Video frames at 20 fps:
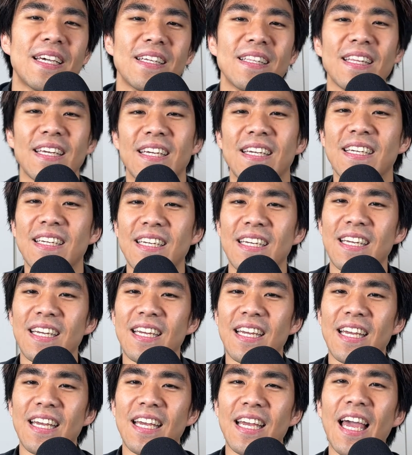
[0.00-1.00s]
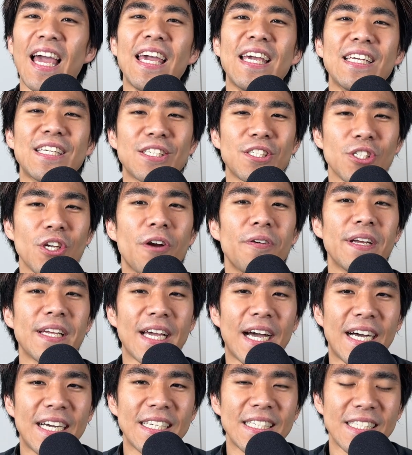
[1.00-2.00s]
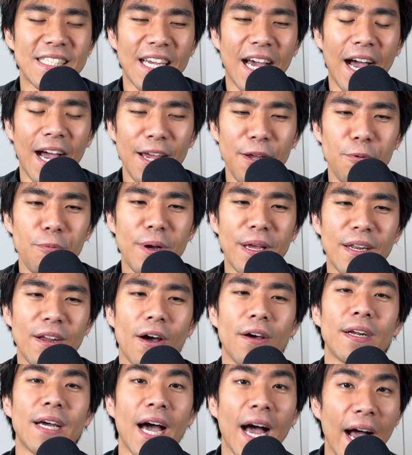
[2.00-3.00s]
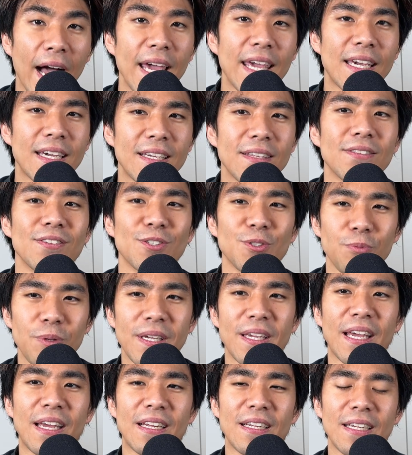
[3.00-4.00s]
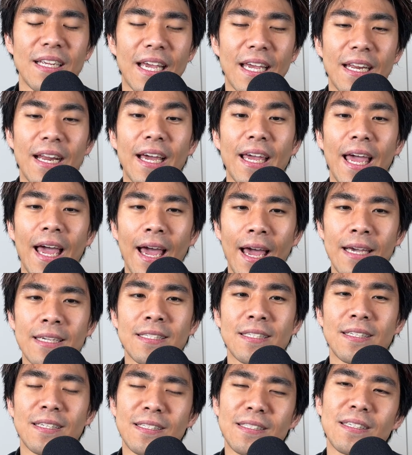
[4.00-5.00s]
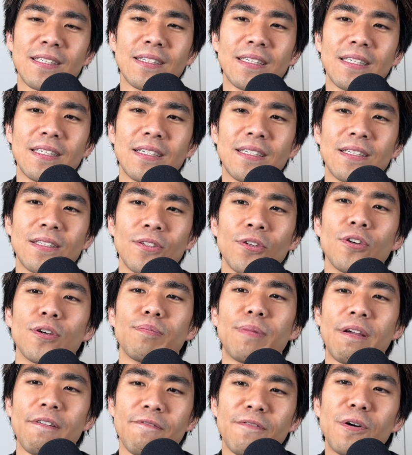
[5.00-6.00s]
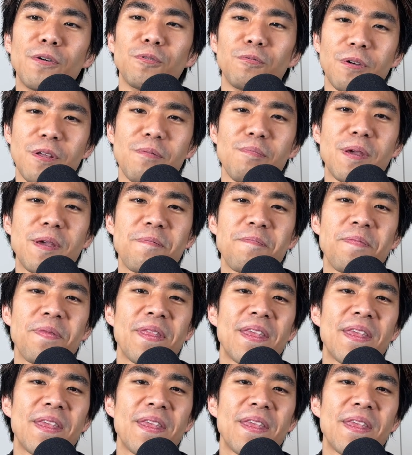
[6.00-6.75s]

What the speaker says: Like, hey, sorry guys, I went on a hike this weekend and I accidentally took my phone with me.